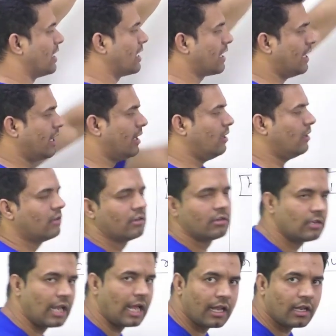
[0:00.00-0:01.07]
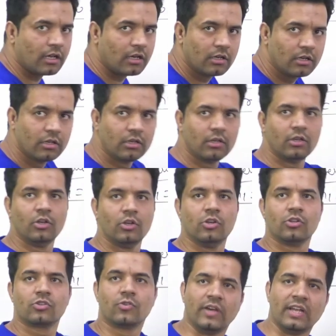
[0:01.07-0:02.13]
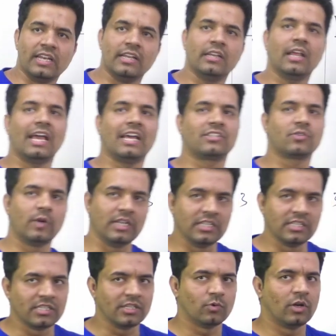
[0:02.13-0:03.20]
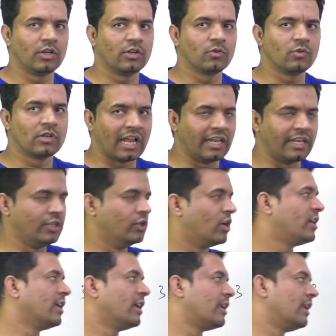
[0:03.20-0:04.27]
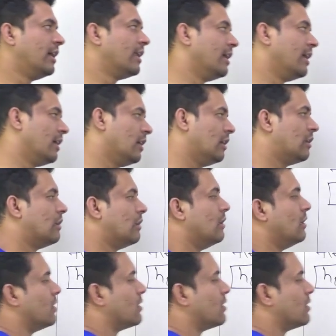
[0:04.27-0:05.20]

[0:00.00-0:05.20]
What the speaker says: to declare? Null. So when in h1 is equal to null you are declaring,